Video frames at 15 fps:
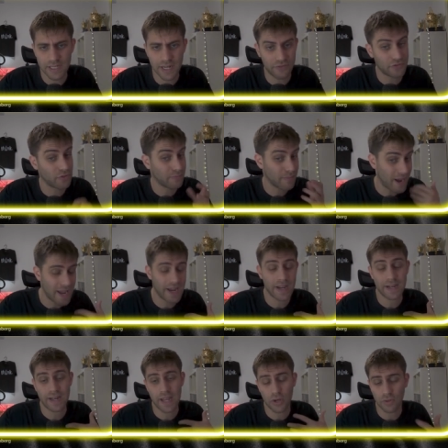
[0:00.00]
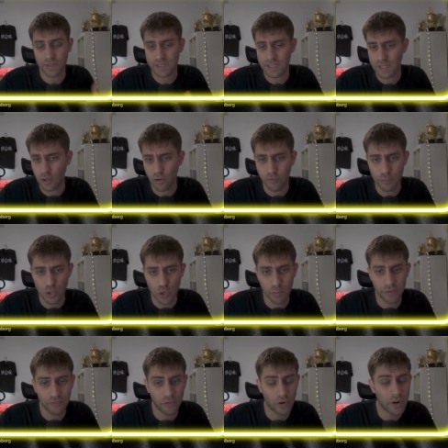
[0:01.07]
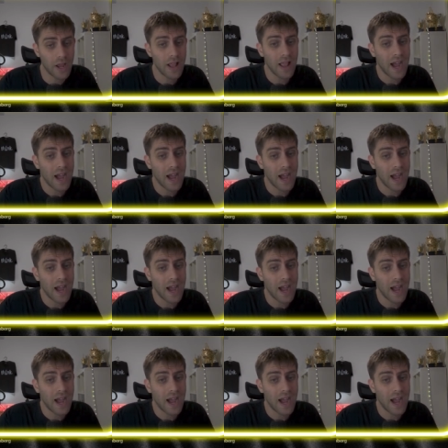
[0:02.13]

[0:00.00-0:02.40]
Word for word: after my inaccuracy of bishop e4.